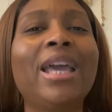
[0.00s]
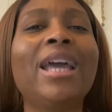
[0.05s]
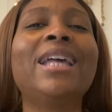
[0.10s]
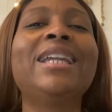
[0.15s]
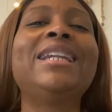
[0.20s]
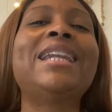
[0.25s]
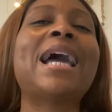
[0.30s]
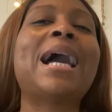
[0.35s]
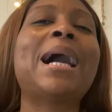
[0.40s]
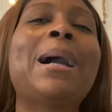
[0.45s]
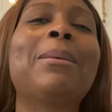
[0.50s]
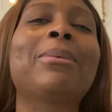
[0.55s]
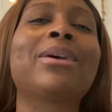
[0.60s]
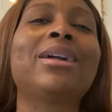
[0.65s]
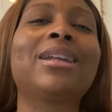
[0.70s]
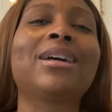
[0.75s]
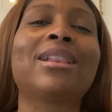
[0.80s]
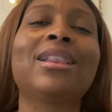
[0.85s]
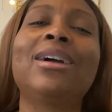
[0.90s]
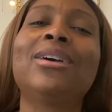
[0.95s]
Now going
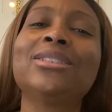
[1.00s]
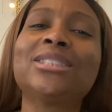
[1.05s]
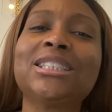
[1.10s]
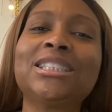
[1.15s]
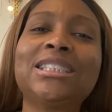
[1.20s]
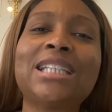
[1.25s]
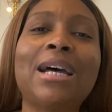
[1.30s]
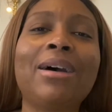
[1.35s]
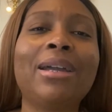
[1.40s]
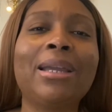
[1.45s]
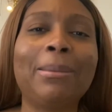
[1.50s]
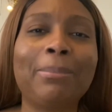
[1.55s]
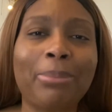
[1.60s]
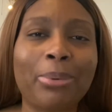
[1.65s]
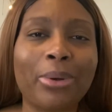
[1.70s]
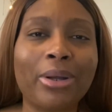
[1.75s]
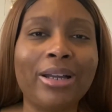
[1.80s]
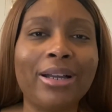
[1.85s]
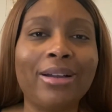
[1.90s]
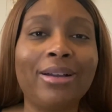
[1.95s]
to close this out in
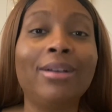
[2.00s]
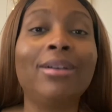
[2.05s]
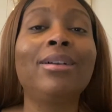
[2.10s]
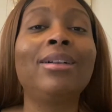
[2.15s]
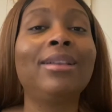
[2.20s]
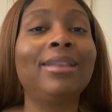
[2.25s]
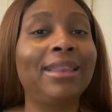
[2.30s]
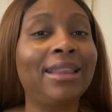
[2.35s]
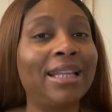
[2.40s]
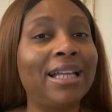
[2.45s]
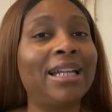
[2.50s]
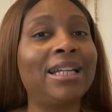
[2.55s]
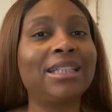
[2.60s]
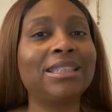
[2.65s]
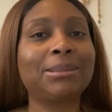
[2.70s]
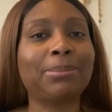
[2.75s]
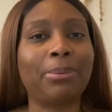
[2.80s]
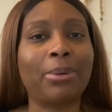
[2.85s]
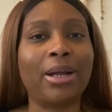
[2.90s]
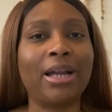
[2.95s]
prayer. Let us
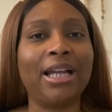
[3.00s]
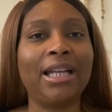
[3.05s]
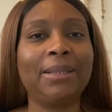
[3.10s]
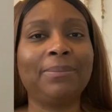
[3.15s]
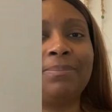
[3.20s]
pray.